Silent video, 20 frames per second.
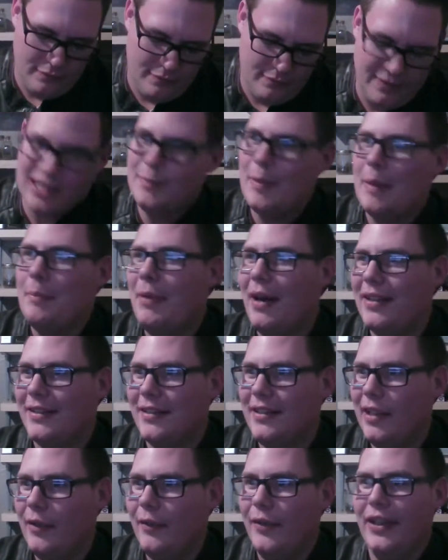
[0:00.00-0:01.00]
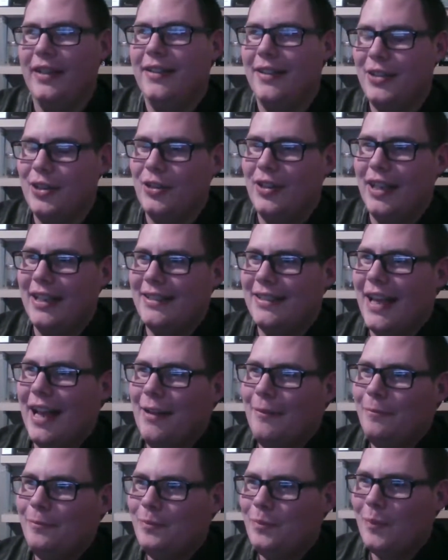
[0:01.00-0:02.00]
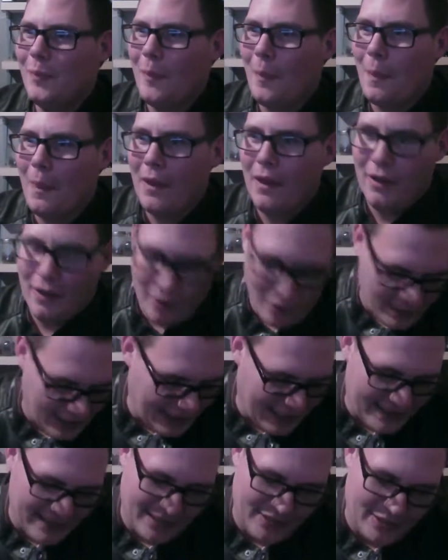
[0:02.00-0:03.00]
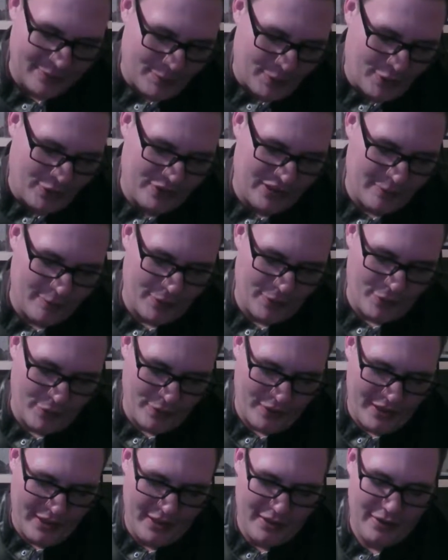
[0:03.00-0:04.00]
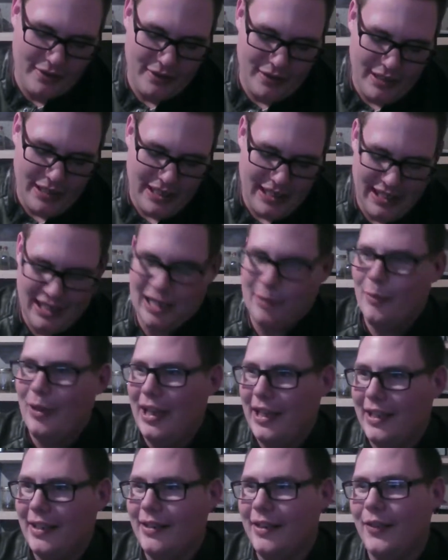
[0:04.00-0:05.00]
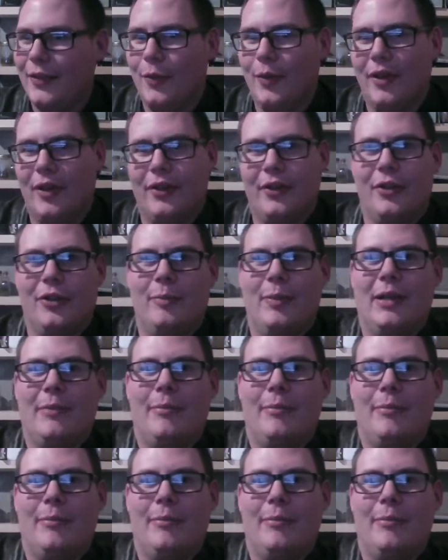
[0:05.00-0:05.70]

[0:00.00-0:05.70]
That's my positivity. Did you like that? All right, guys, I just pulled number 3, and I'm liking this one a little bit